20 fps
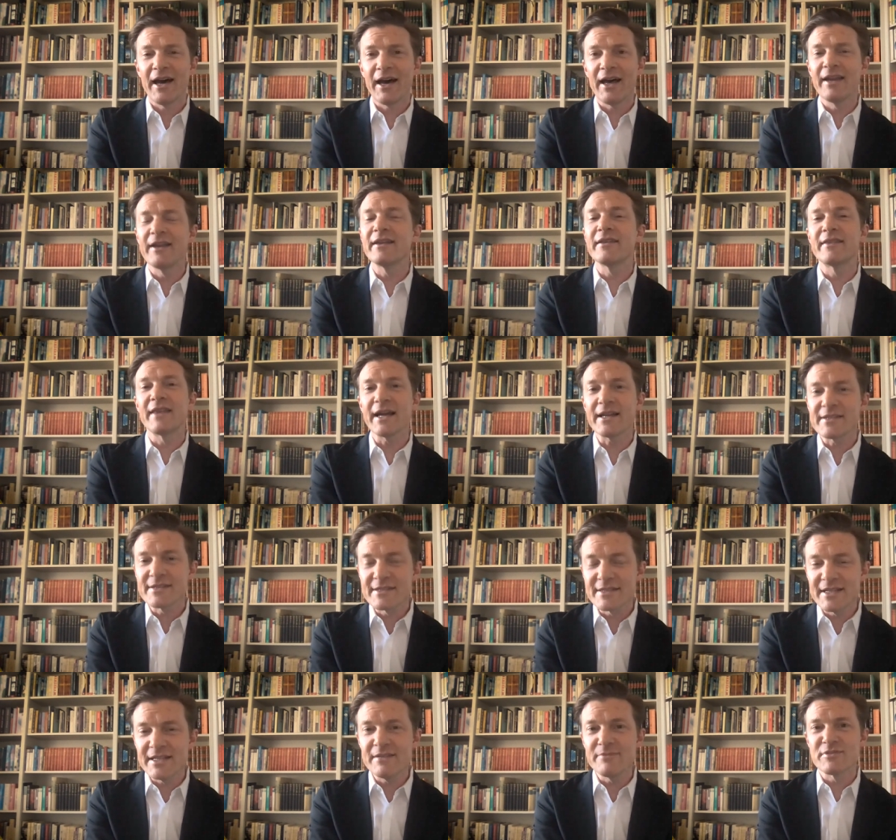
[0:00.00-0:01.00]
And it, that
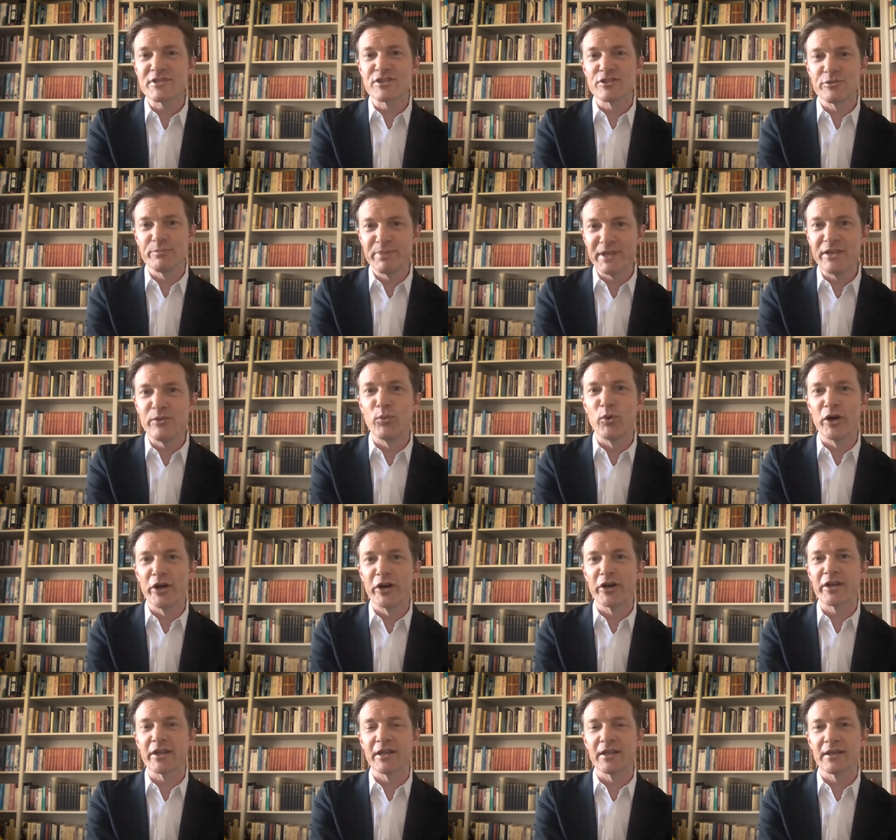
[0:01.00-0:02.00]
seems to be
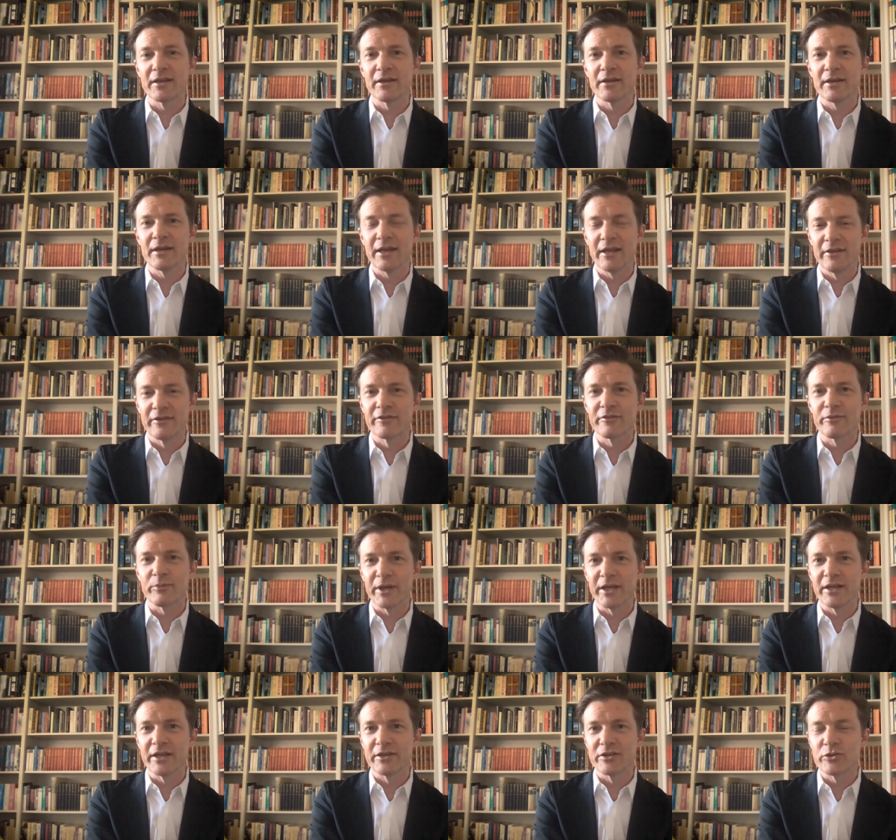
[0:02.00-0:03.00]
working in
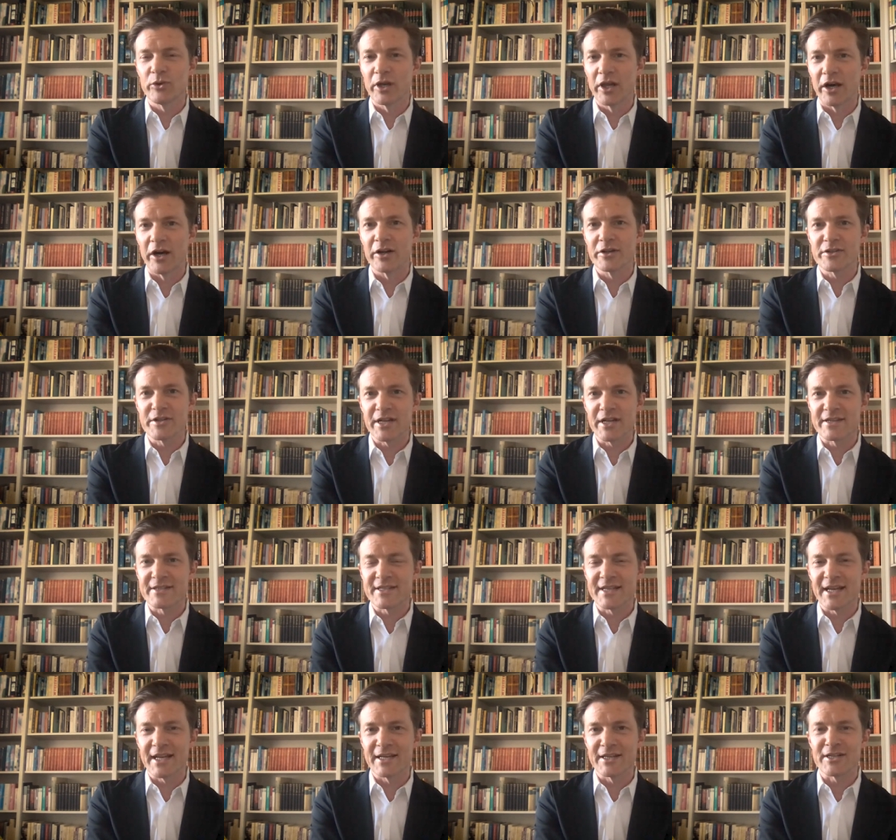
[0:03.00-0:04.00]
Sweden to a large
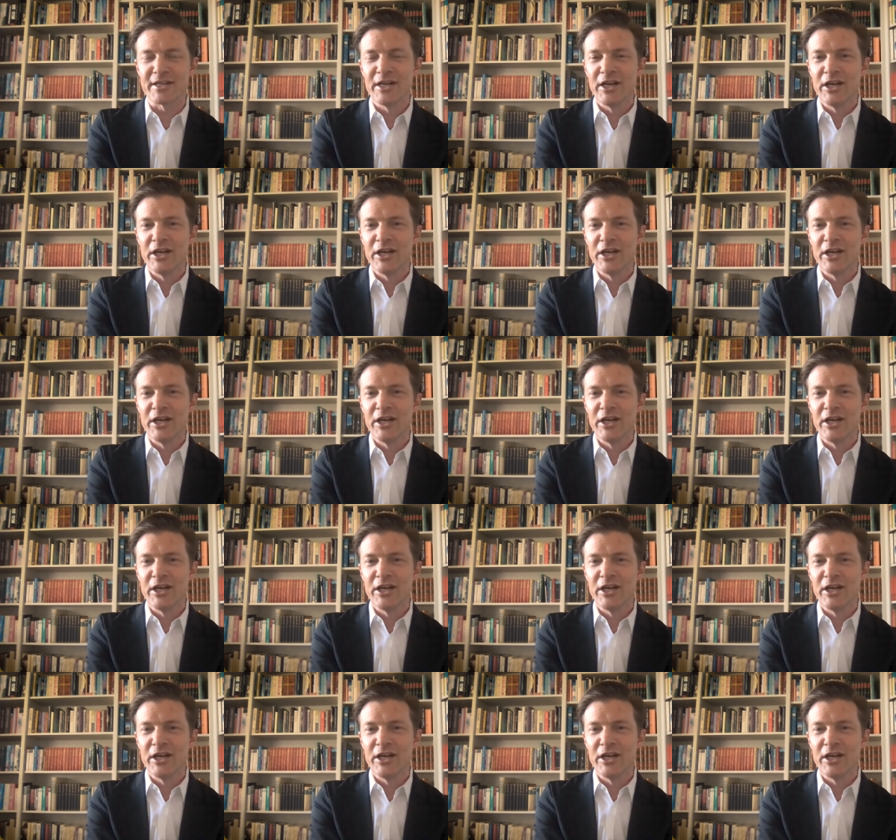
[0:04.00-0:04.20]
extent.